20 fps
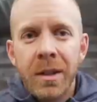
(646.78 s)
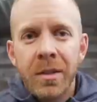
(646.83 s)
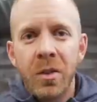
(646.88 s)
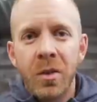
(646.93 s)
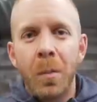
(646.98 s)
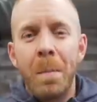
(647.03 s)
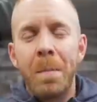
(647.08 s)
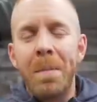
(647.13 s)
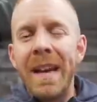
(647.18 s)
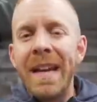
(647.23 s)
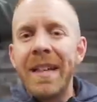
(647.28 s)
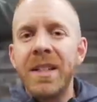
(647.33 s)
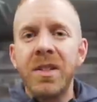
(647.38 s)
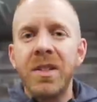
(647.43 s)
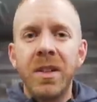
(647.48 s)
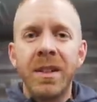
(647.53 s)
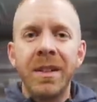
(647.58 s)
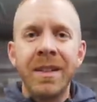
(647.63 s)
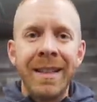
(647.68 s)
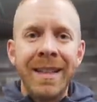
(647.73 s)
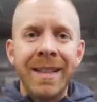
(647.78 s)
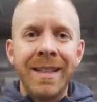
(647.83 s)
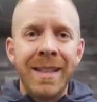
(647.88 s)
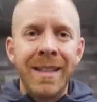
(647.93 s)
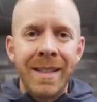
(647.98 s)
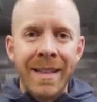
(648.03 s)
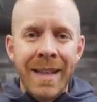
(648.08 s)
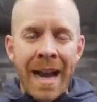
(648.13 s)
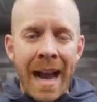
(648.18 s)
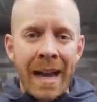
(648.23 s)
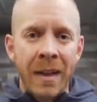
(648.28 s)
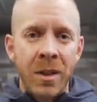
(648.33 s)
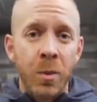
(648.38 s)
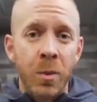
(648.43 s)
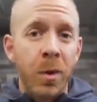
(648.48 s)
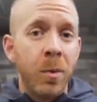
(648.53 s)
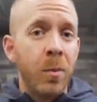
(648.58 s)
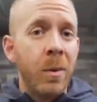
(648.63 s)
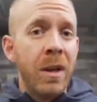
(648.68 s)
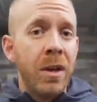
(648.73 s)
So based on these stats,
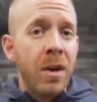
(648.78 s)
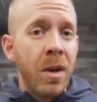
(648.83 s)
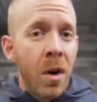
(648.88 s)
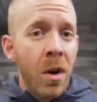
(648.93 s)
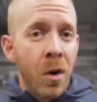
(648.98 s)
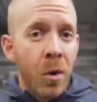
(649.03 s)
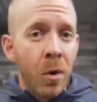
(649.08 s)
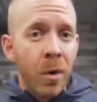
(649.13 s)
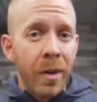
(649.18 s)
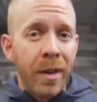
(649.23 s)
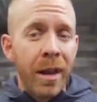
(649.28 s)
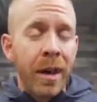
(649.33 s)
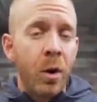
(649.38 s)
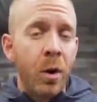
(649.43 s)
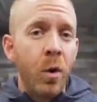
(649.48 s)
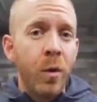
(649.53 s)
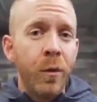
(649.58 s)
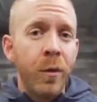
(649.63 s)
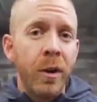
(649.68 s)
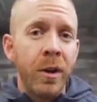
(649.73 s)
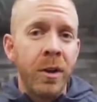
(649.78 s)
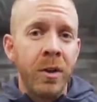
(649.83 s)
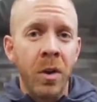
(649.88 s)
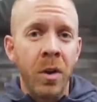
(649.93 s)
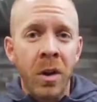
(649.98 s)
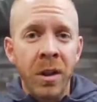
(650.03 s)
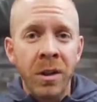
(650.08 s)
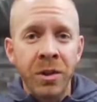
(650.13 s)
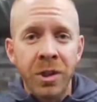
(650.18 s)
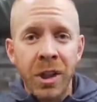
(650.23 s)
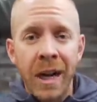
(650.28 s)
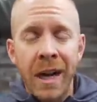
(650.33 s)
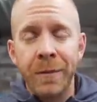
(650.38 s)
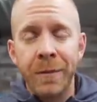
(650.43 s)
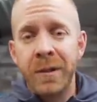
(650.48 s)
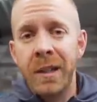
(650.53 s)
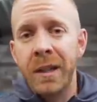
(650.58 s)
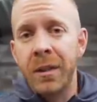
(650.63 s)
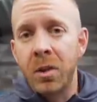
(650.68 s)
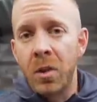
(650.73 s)
where we know that over a
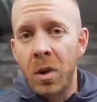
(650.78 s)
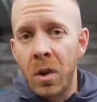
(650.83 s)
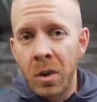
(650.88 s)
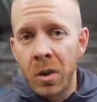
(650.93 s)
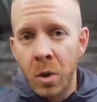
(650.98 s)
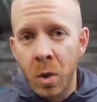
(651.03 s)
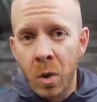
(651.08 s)
non-drafting long